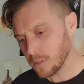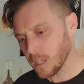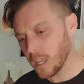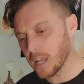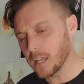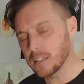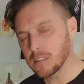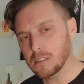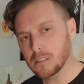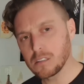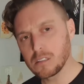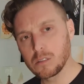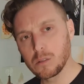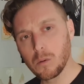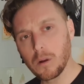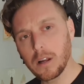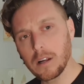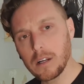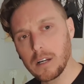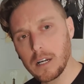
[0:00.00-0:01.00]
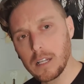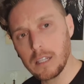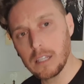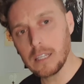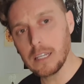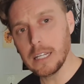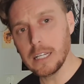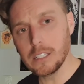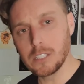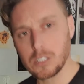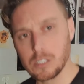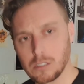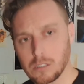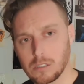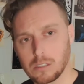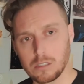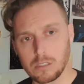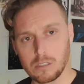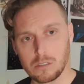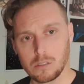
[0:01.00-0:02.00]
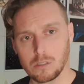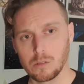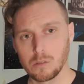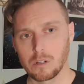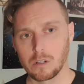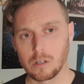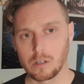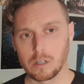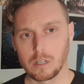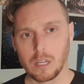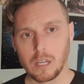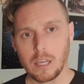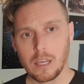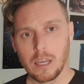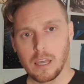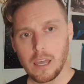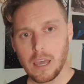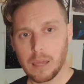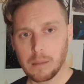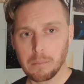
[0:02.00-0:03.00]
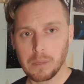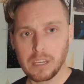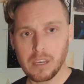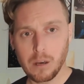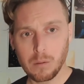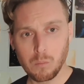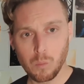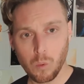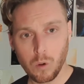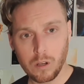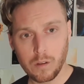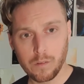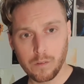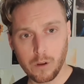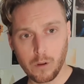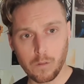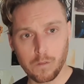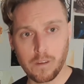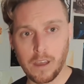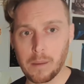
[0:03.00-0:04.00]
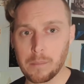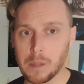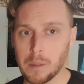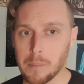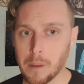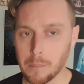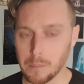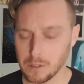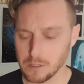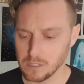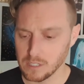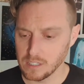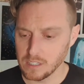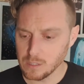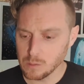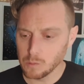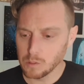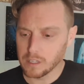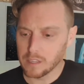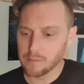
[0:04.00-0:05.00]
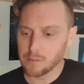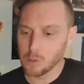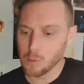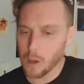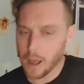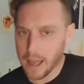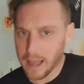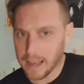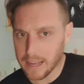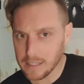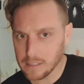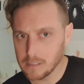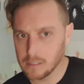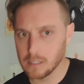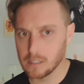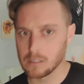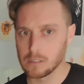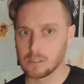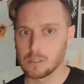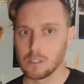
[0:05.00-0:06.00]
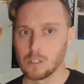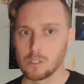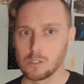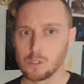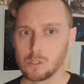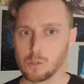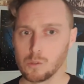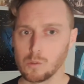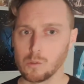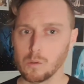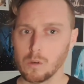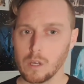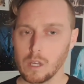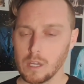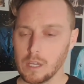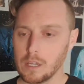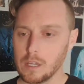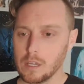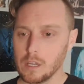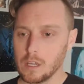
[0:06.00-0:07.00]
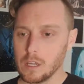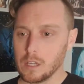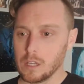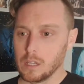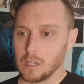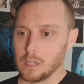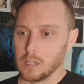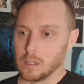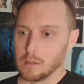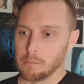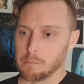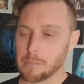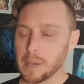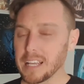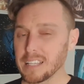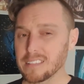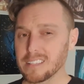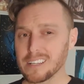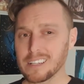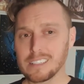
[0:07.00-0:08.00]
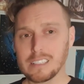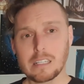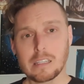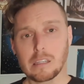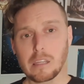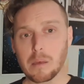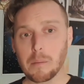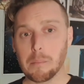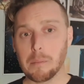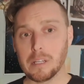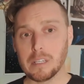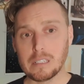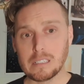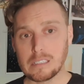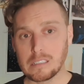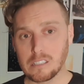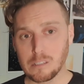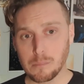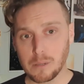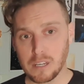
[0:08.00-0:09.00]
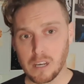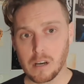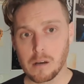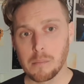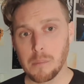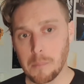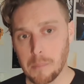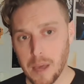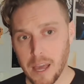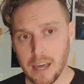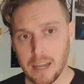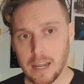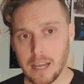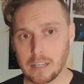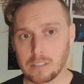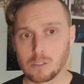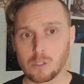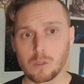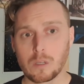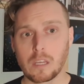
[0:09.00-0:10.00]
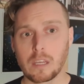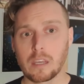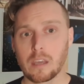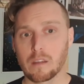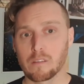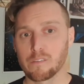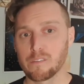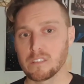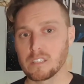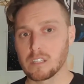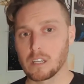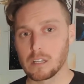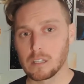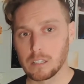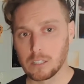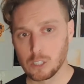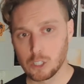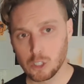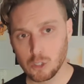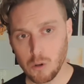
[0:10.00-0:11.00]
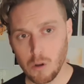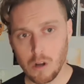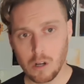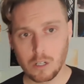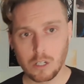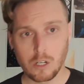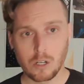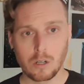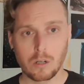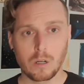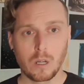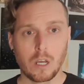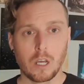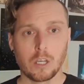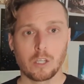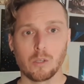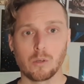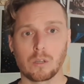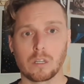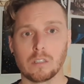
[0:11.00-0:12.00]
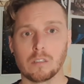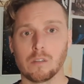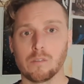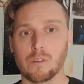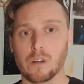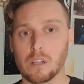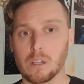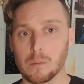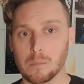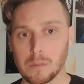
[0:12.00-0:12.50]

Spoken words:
and swear allegiance to her and become one of her family members. And this will give you access to basically the ability to become a badass. You can get physically stronger, you can develop